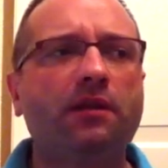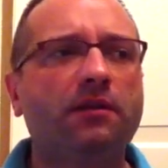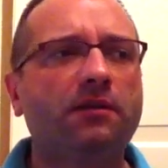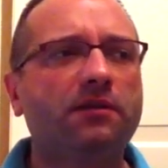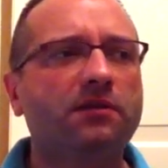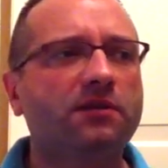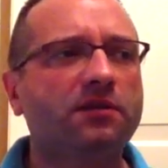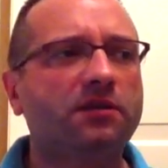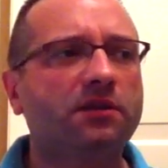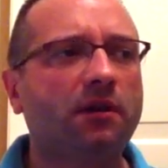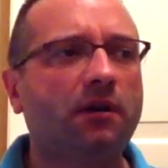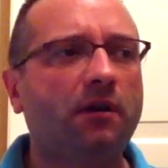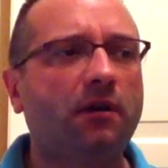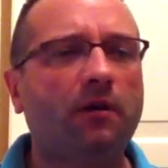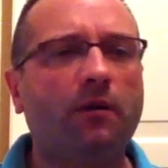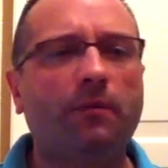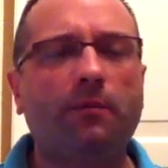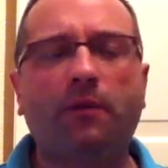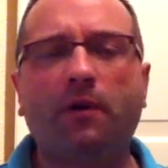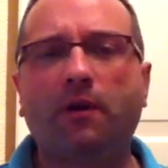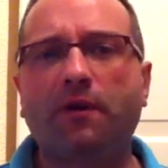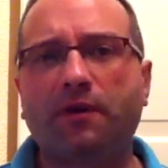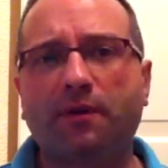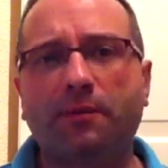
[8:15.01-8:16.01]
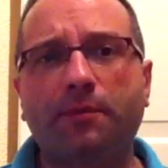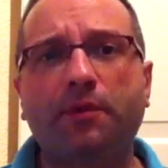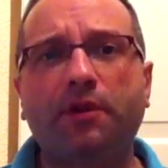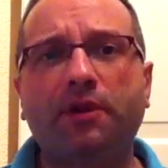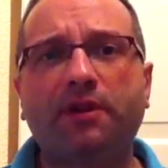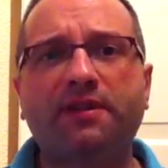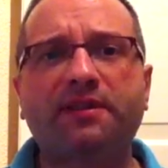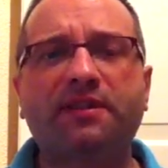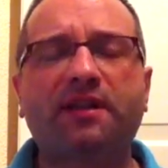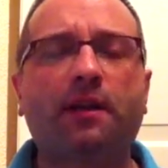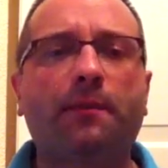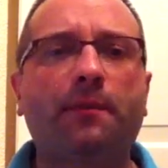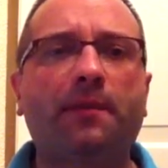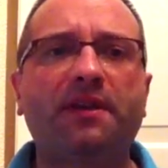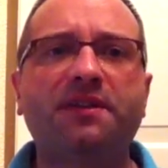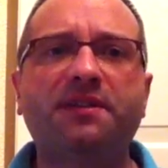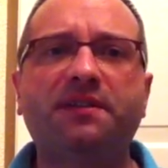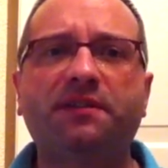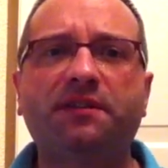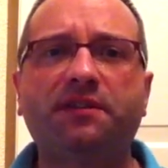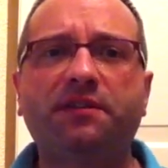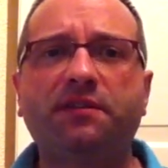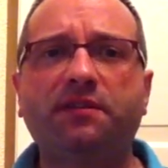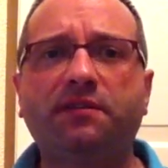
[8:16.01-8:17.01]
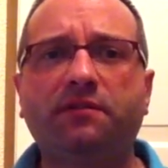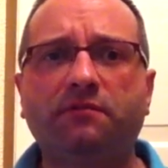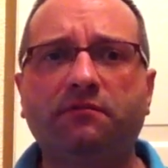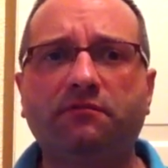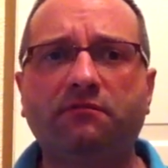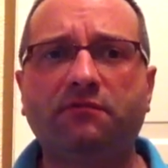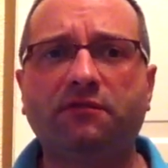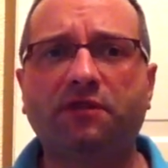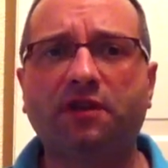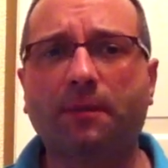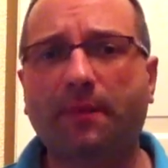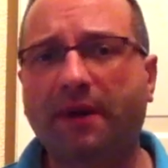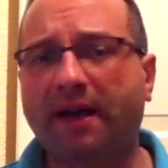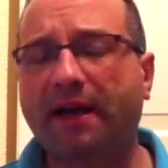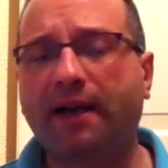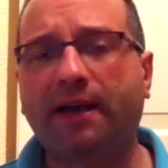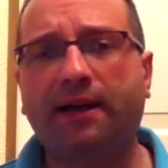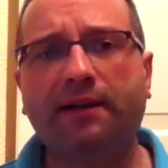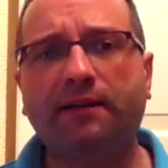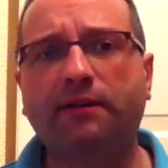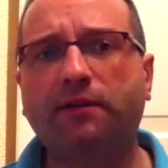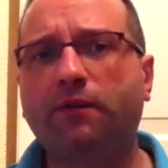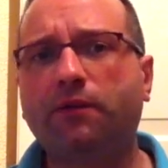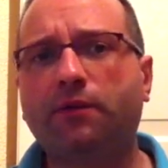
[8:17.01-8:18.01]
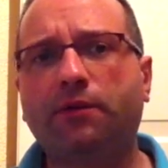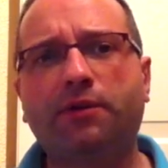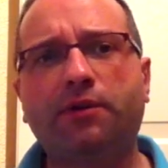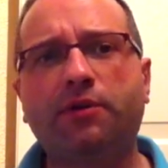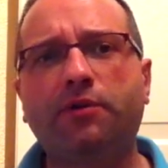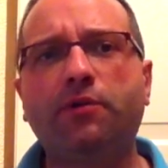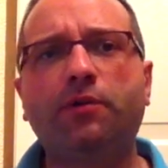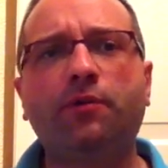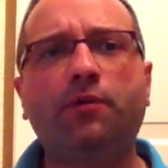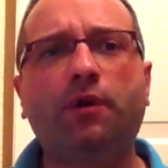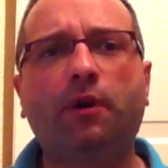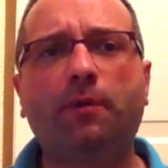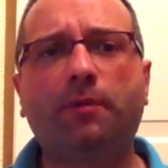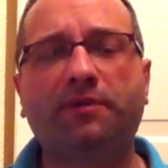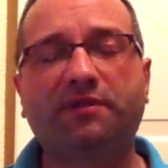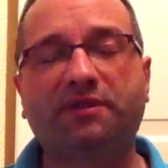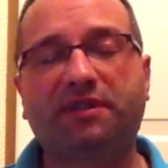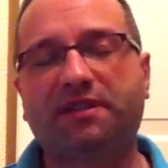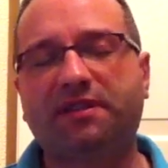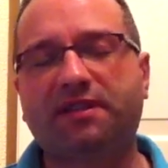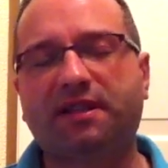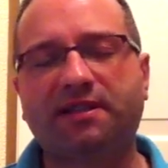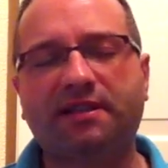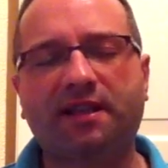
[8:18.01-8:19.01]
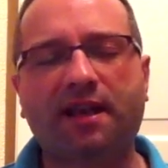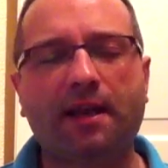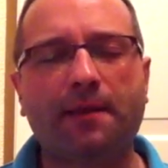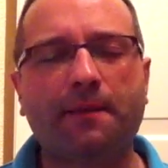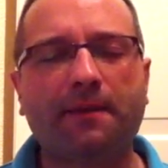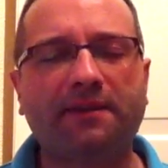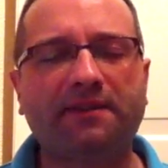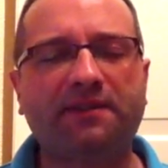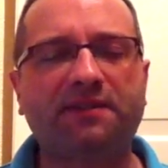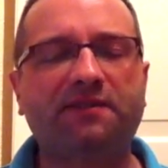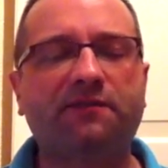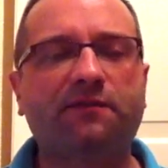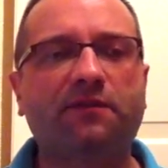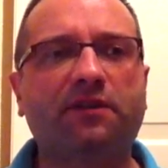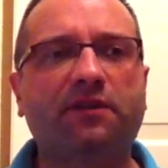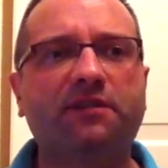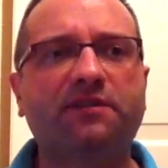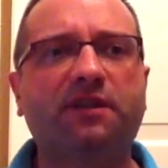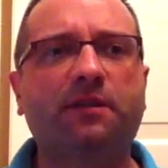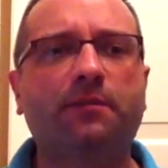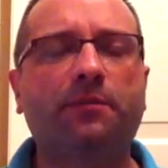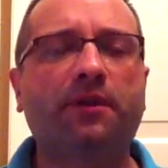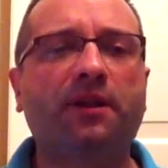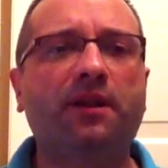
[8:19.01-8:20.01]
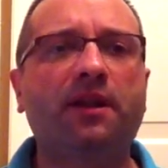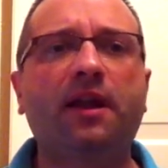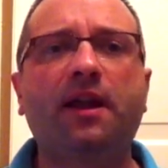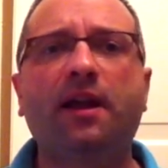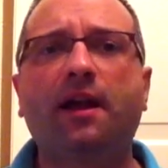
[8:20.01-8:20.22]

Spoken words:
Some other builders are based in Japan or in Europe, such as Ibanez, for example,